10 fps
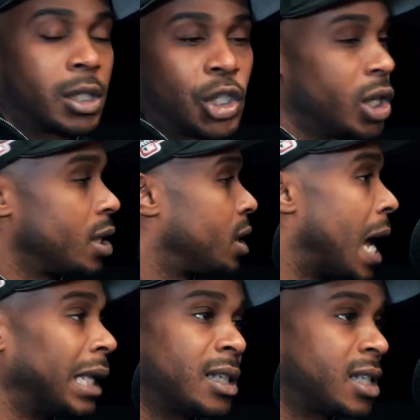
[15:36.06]
It's just no,
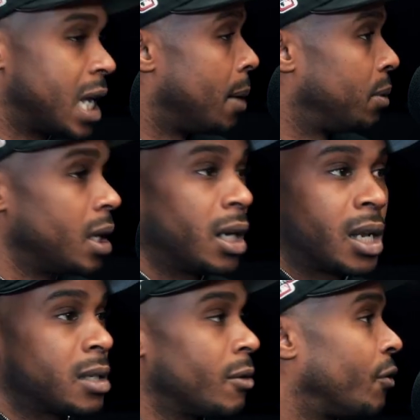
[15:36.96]
not the same thing. it
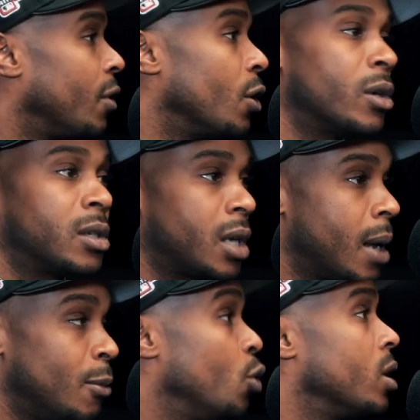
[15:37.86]
doesn't feel the
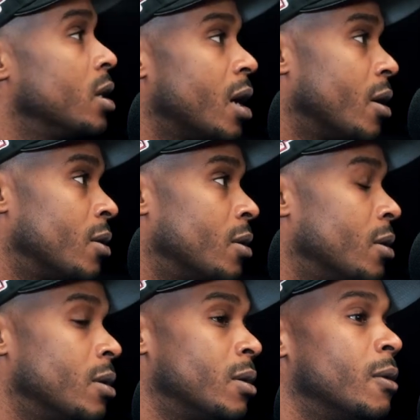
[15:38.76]
same. You can tell.
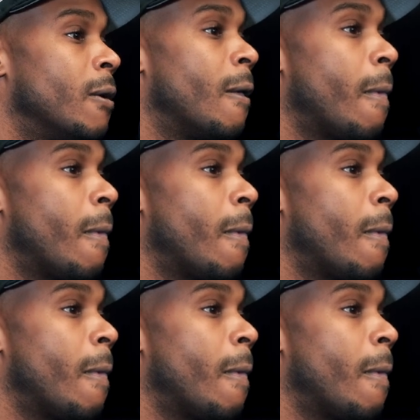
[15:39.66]
Right.